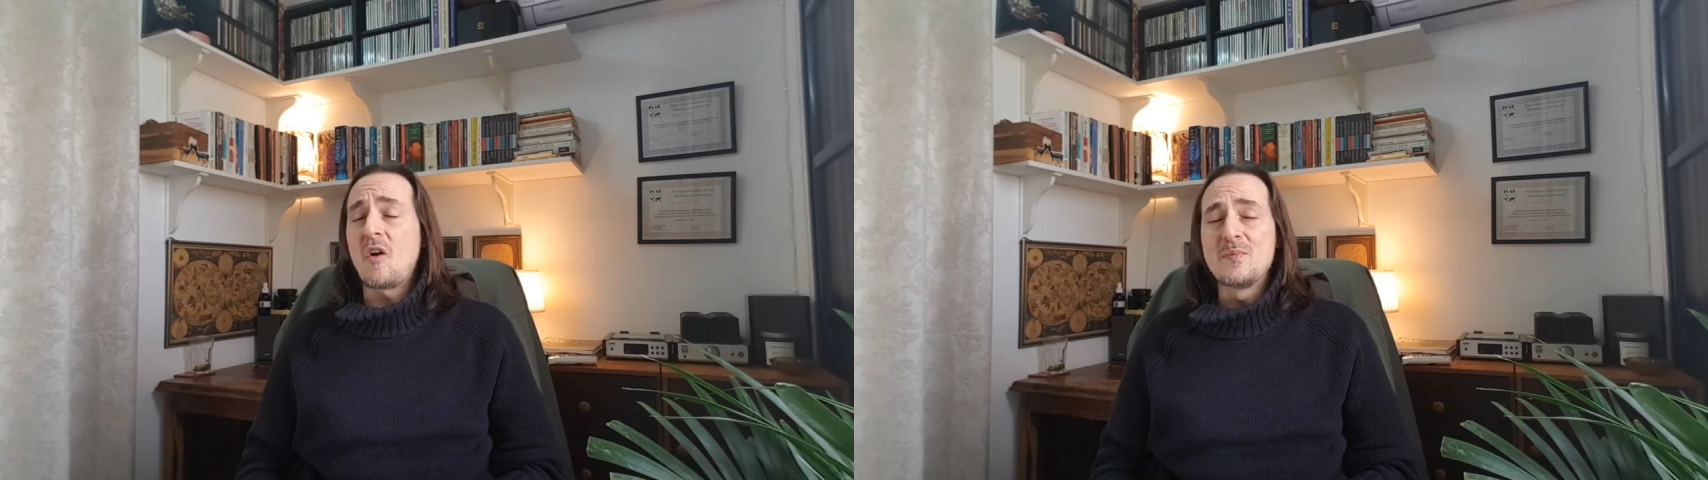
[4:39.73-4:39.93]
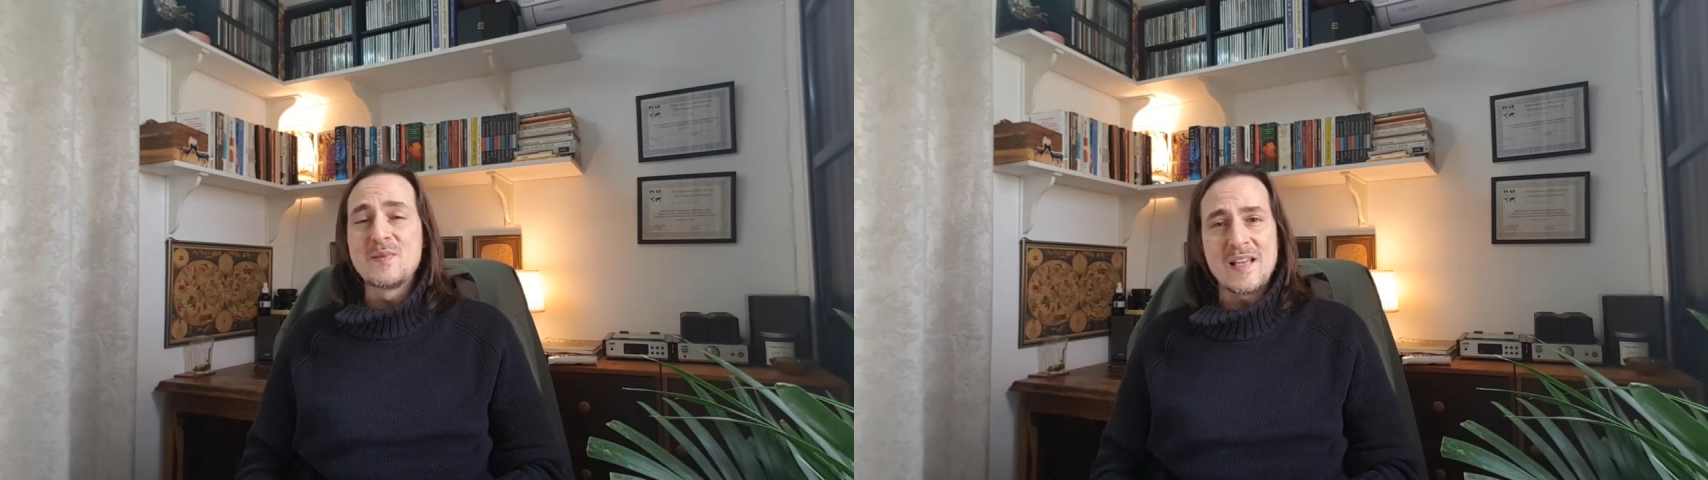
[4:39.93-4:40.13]

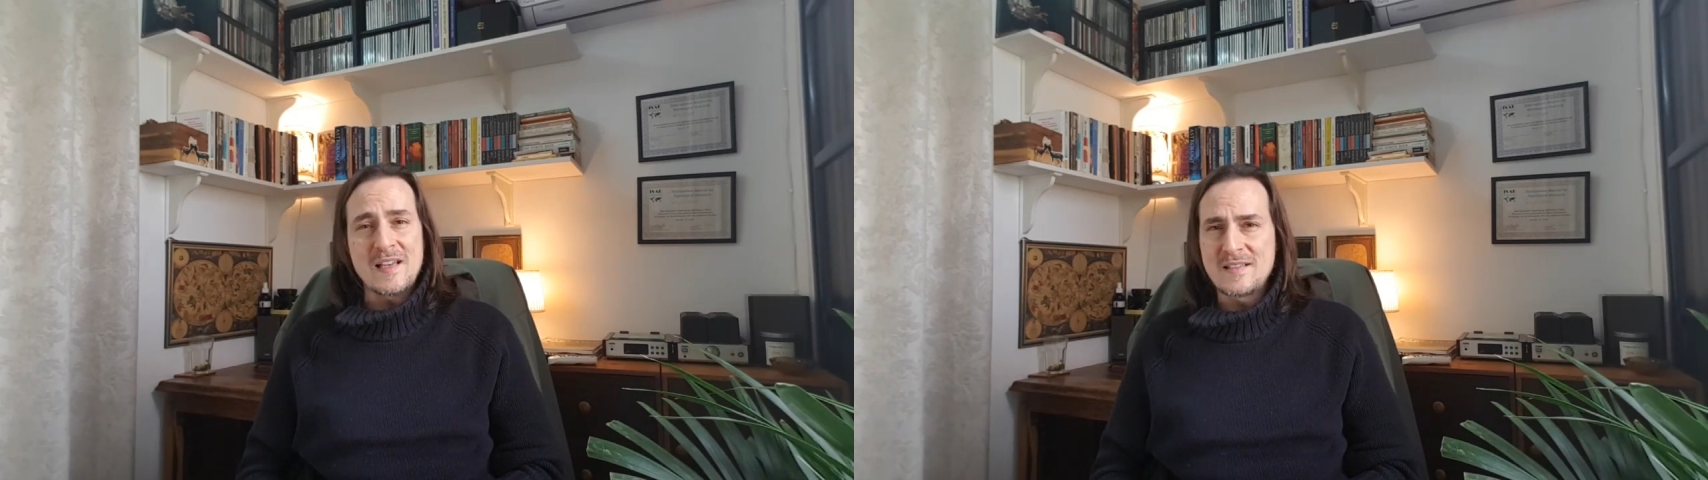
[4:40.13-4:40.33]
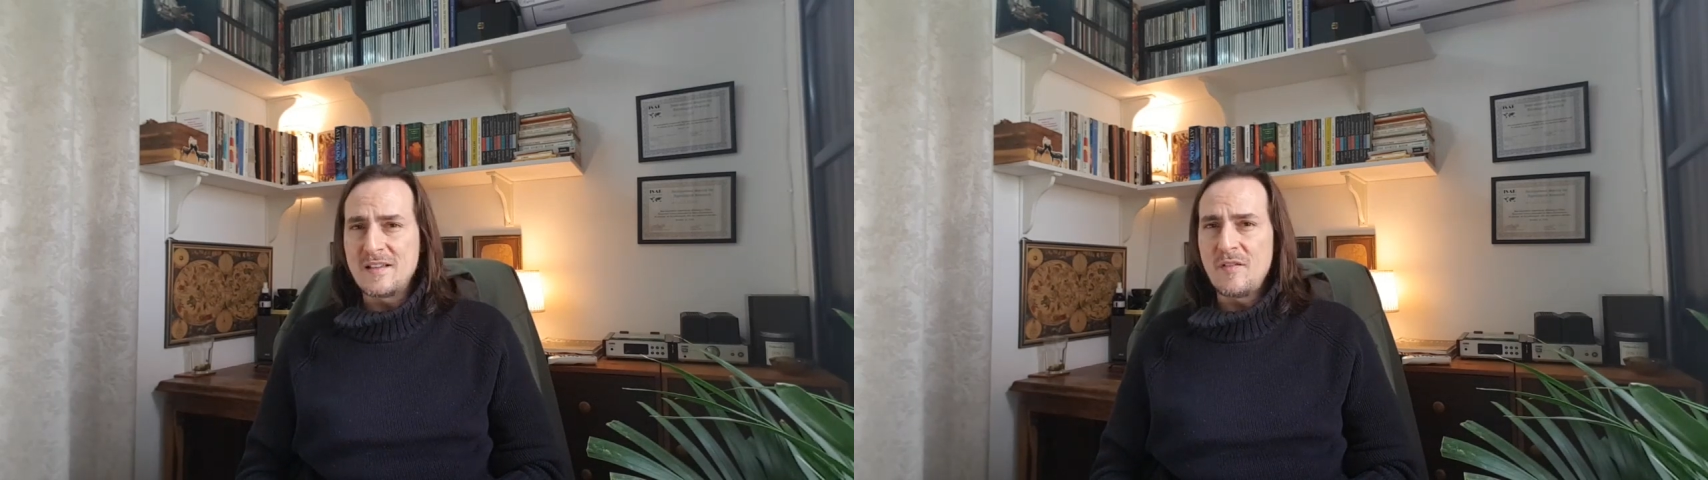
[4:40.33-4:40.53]

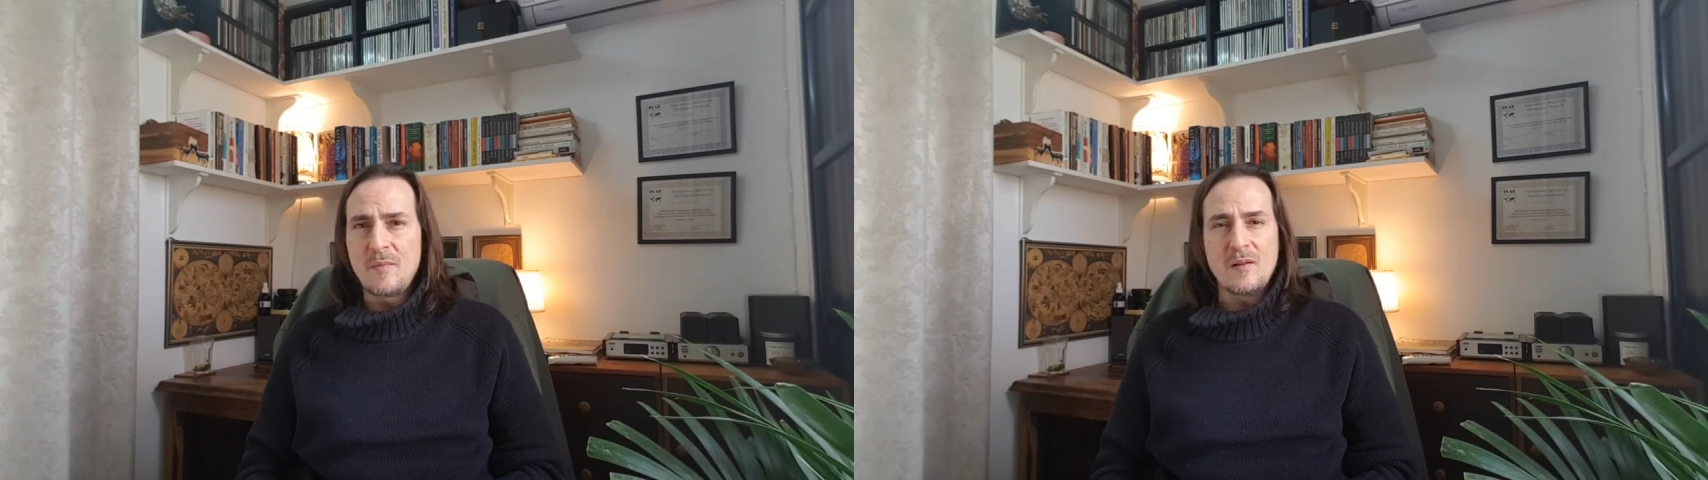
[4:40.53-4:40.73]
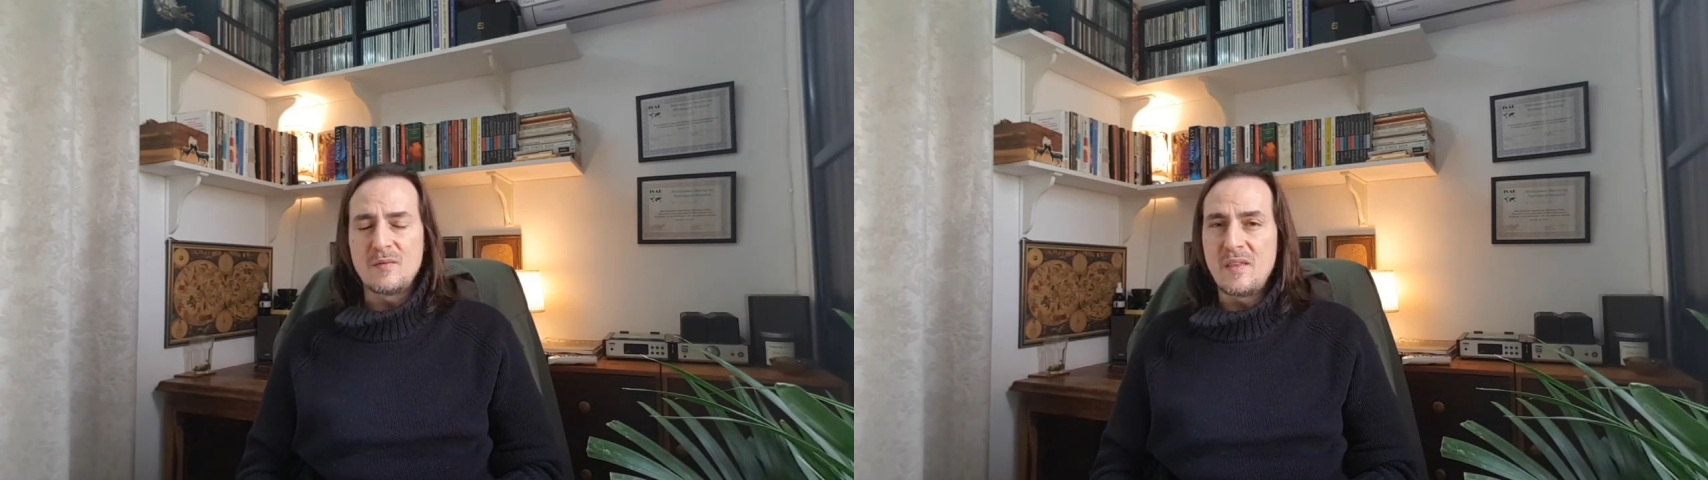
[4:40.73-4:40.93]
obsessive
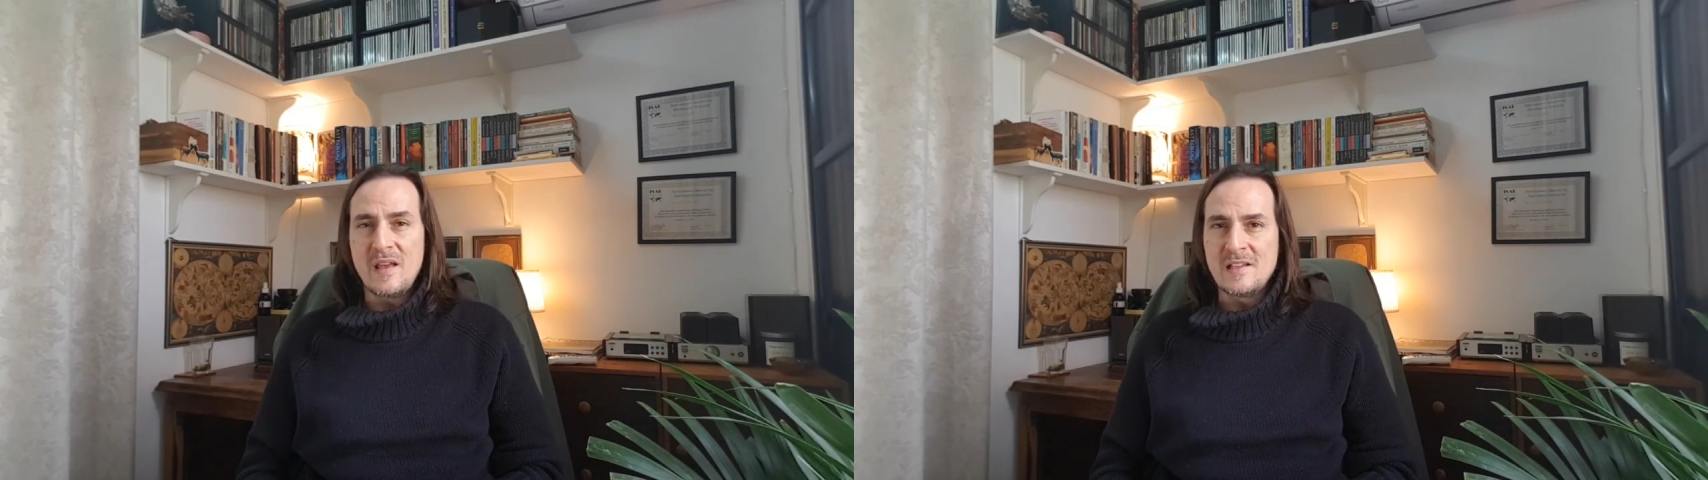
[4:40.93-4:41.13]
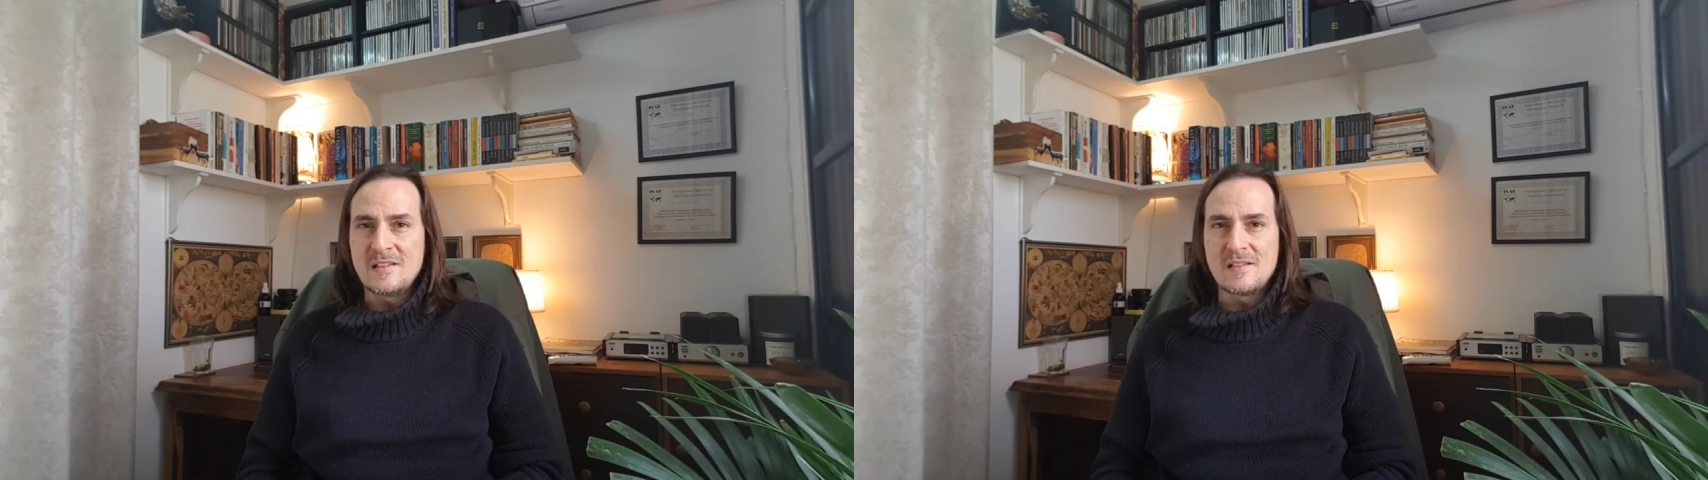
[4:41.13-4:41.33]
about
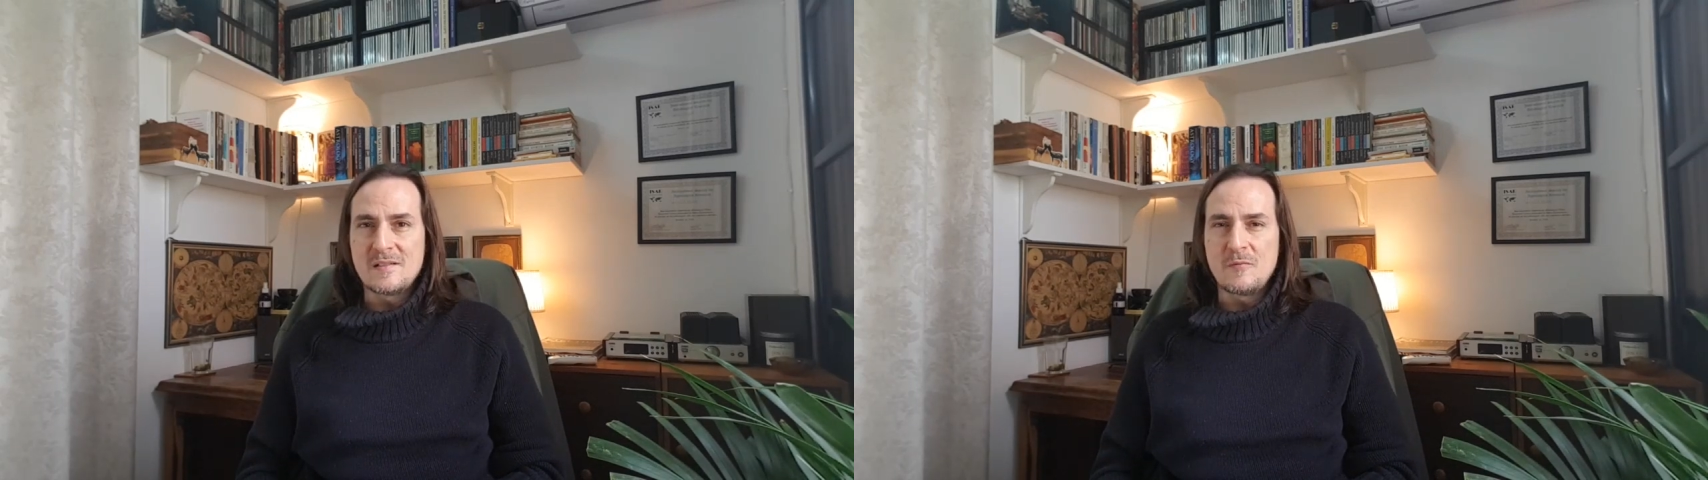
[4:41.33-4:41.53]
things,